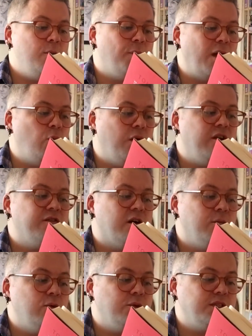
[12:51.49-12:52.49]
by one of
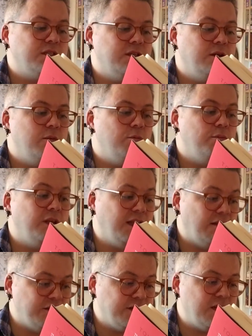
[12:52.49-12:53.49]
our most
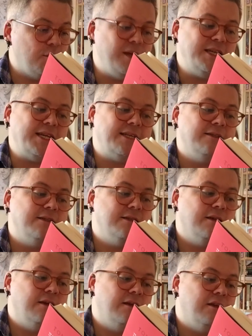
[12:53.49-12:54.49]
beloved comedians,